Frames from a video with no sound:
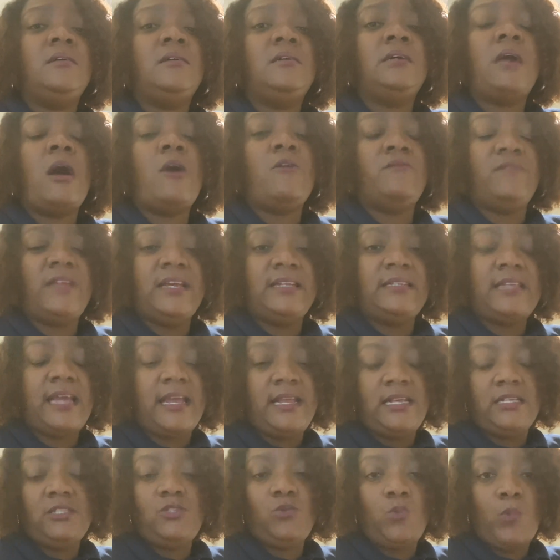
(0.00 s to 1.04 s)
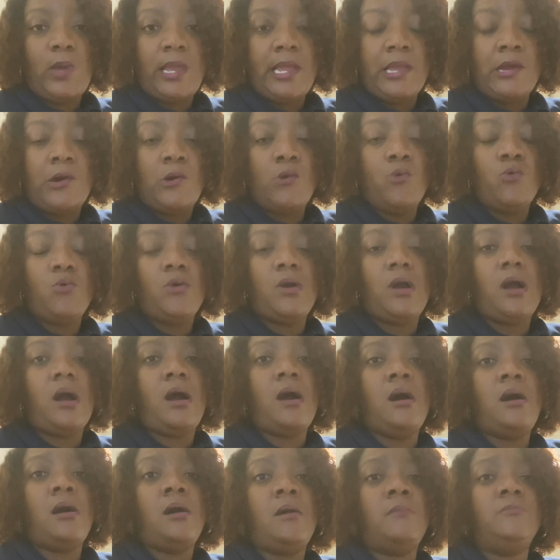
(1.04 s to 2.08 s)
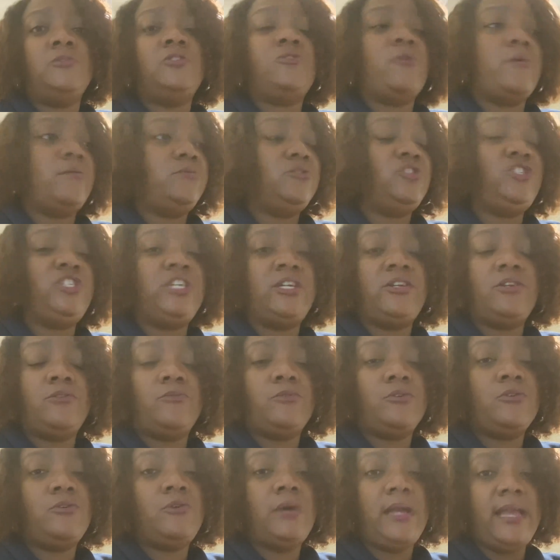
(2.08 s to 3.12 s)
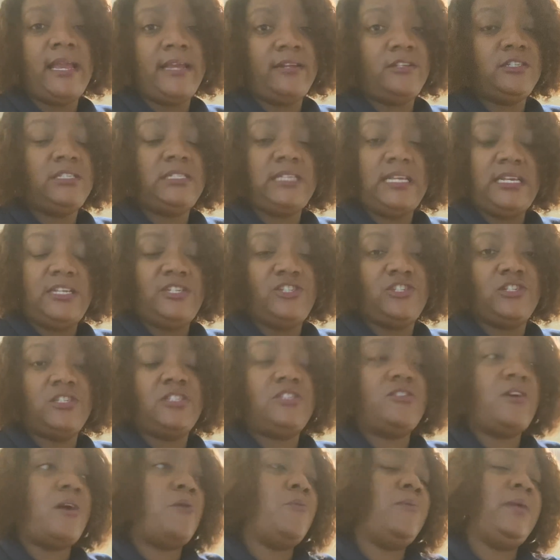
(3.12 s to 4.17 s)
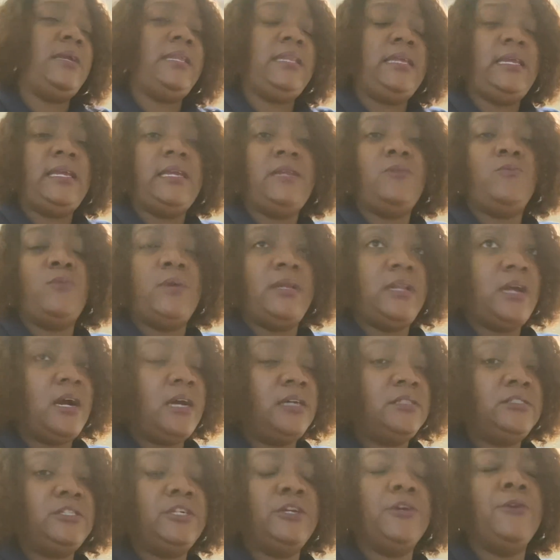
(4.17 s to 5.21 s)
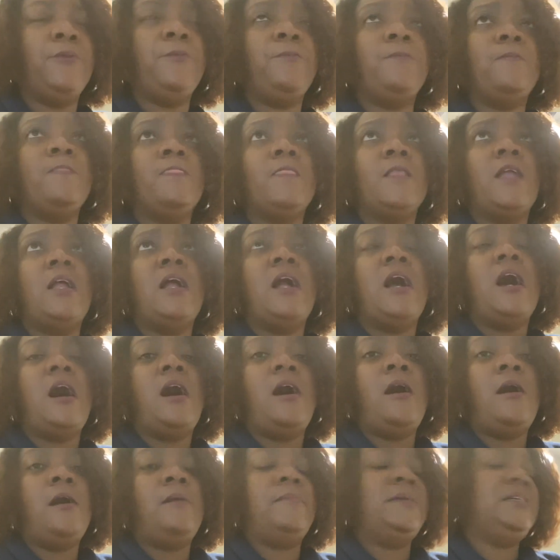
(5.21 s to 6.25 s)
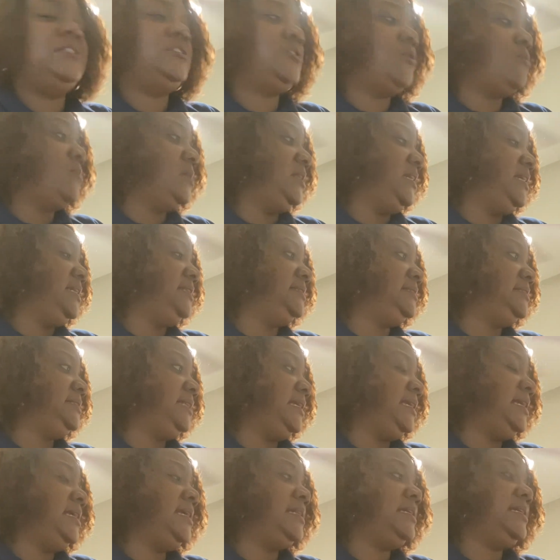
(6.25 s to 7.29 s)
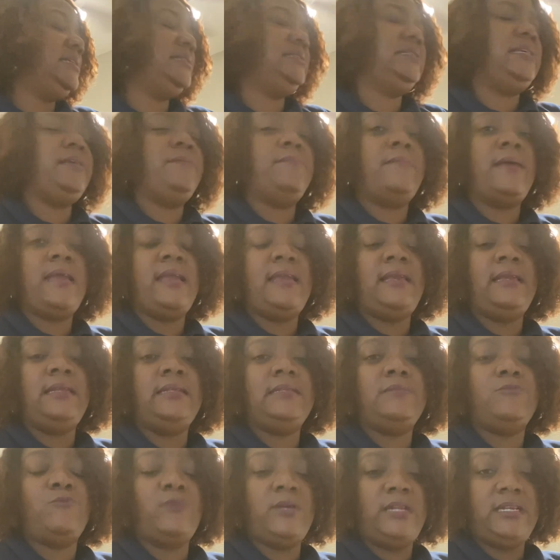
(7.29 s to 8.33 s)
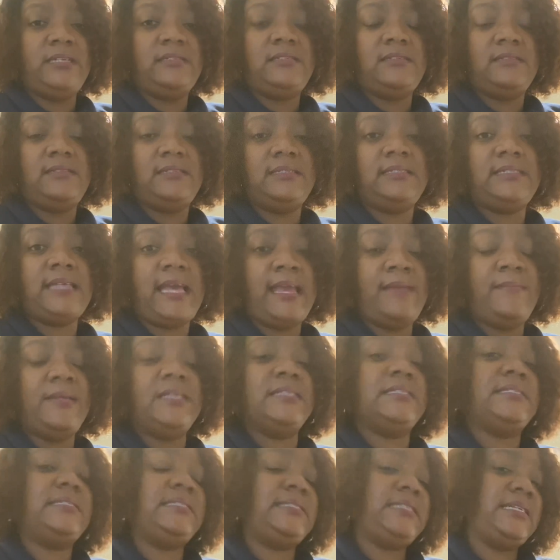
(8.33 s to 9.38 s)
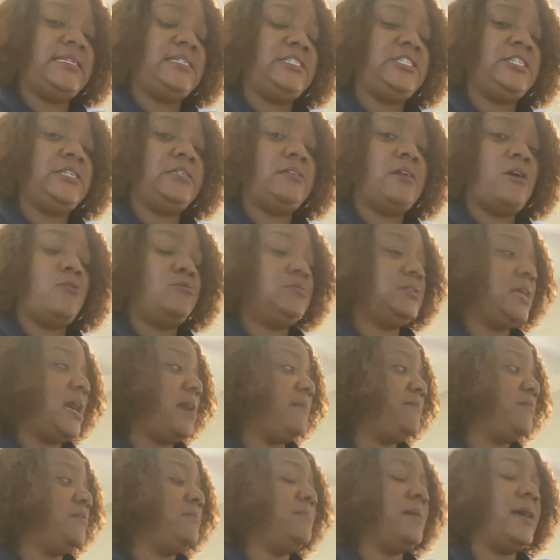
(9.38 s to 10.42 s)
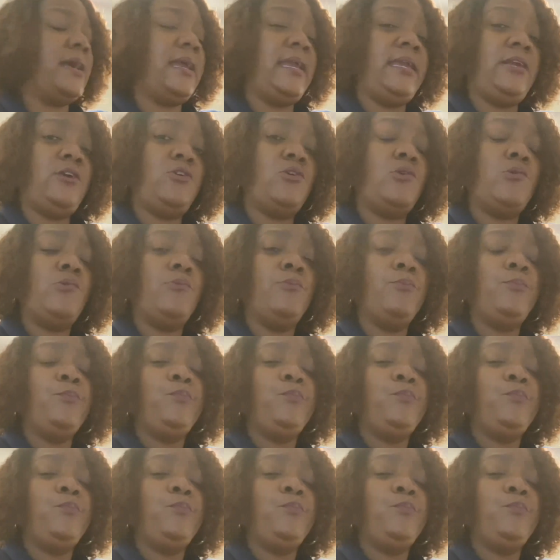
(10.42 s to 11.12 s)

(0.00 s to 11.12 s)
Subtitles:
that day as well. So it was general anesthesia. So I went in, went under. And so what he did is he went into the same incision on top of my ankle